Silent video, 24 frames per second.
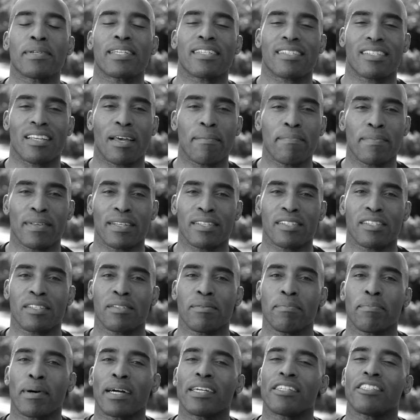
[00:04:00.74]
acceptance
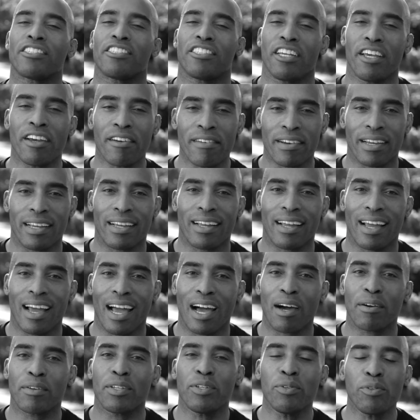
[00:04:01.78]
by sharing
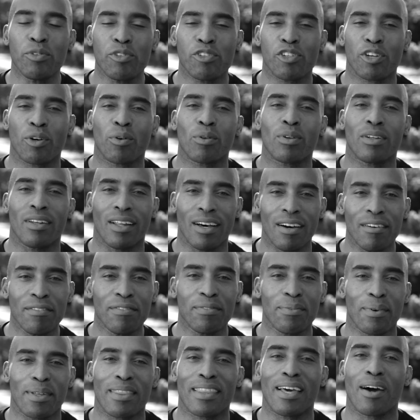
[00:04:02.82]
how you show
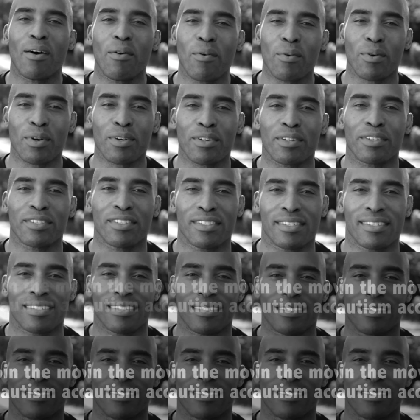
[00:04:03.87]
love without words.